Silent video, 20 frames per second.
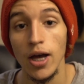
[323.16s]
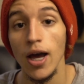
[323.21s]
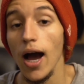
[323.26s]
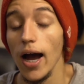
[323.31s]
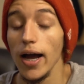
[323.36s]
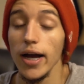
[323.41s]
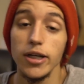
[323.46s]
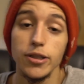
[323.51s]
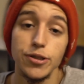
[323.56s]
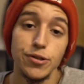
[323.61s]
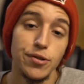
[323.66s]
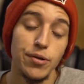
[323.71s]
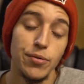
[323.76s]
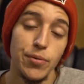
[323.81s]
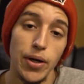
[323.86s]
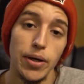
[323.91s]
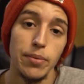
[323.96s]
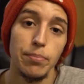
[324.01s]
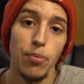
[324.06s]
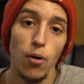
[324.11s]
I actually
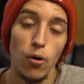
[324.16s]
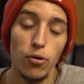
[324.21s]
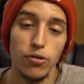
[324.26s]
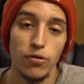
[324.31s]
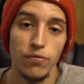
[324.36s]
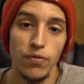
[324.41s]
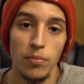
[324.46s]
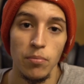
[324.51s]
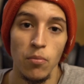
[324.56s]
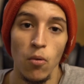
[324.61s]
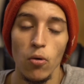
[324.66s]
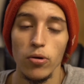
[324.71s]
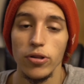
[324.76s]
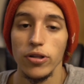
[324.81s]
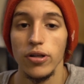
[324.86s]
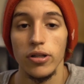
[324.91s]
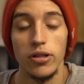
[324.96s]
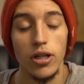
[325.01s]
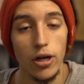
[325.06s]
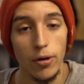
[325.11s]
rate both of them more than
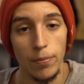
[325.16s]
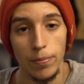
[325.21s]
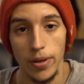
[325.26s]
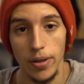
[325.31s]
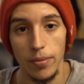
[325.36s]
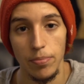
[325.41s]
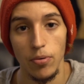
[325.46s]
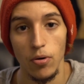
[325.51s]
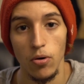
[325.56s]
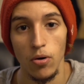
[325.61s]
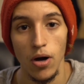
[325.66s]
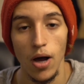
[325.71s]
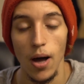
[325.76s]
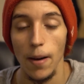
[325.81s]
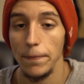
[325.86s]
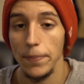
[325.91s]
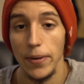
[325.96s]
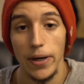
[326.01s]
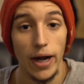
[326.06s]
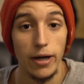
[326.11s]
a lot of people,
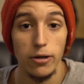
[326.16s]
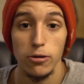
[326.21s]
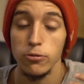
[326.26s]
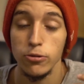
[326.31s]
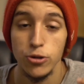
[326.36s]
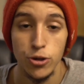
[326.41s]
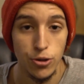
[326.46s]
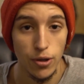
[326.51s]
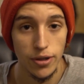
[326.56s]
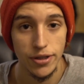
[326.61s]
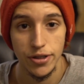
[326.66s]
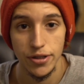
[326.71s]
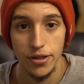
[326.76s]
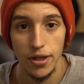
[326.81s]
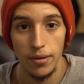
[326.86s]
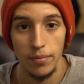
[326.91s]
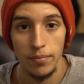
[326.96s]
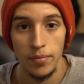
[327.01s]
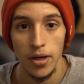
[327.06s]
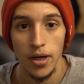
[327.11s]
but I don't trust
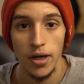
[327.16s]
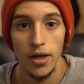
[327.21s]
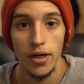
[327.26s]
them.